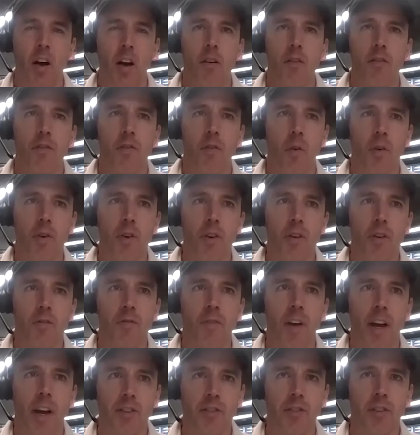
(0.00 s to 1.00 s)
For your
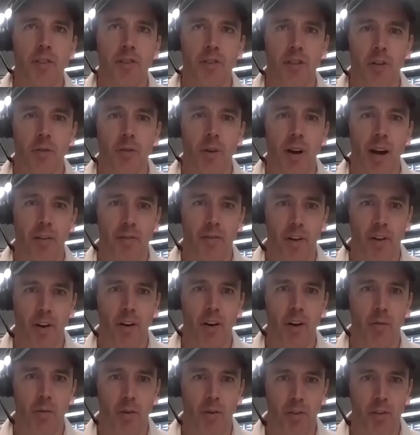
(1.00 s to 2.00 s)
veterans who are out there who are
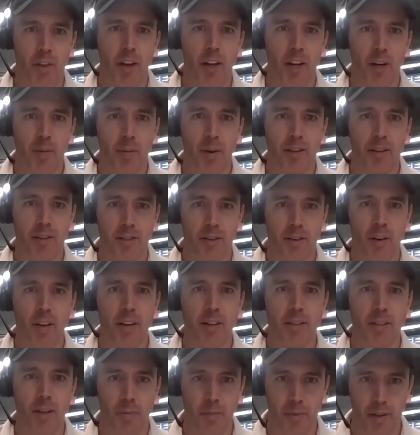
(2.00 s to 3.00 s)
thinking about starting
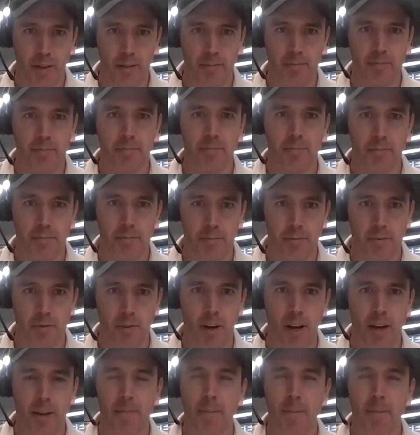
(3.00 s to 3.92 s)
something, right?